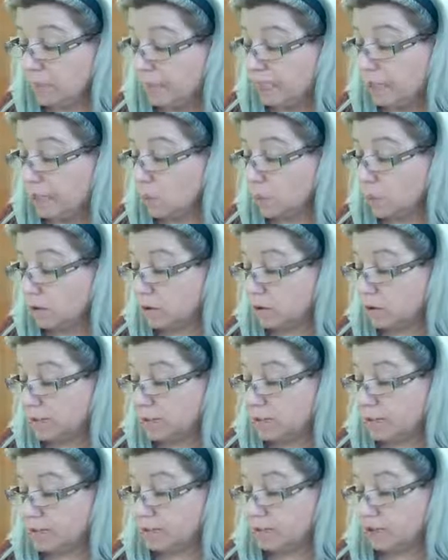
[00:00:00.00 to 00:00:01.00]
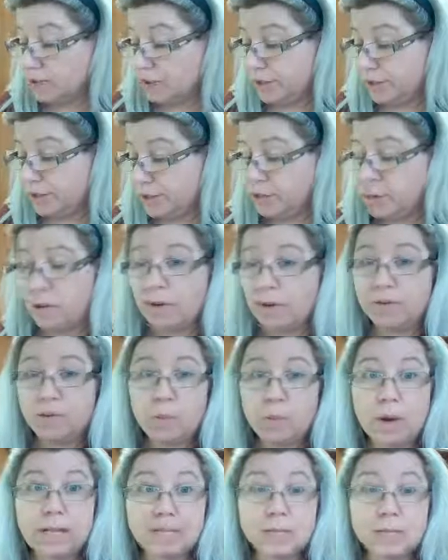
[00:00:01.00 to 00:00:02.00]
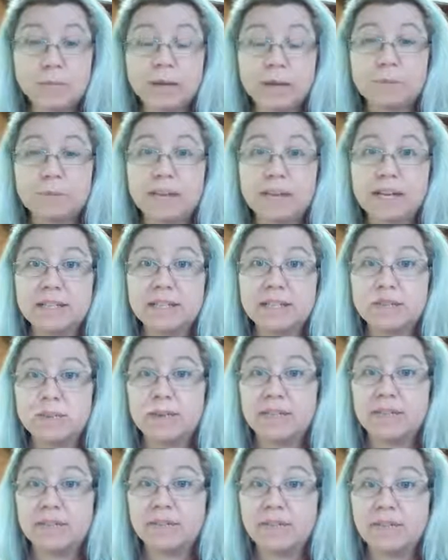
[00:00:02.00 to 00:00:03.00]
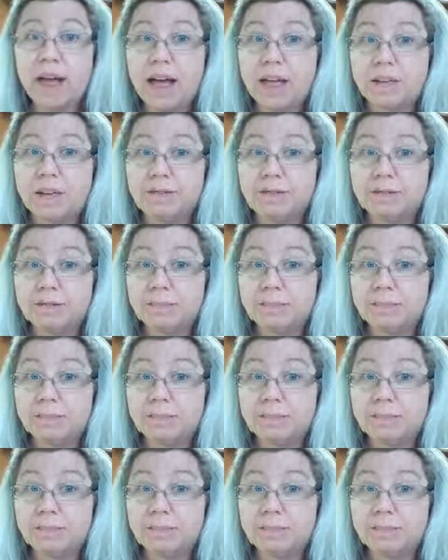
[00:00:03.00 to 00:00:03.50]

equals 2 over y squared minus 25.